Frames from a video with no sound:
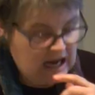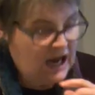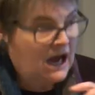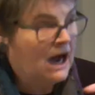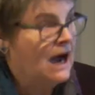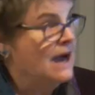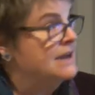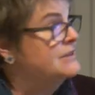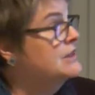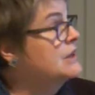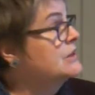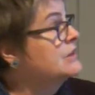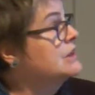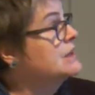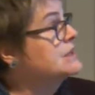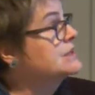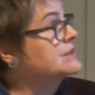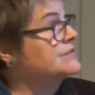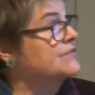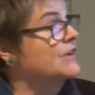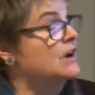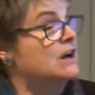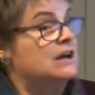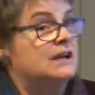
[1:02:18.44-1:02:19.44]
I think
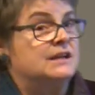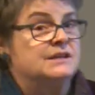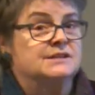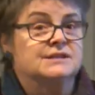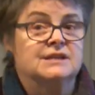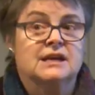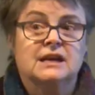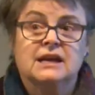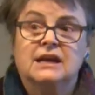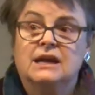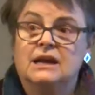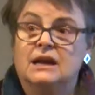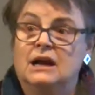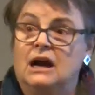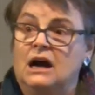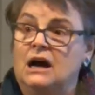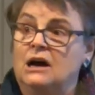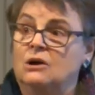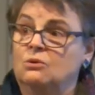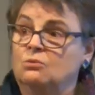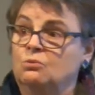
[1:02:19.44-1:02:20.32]
these finds uh,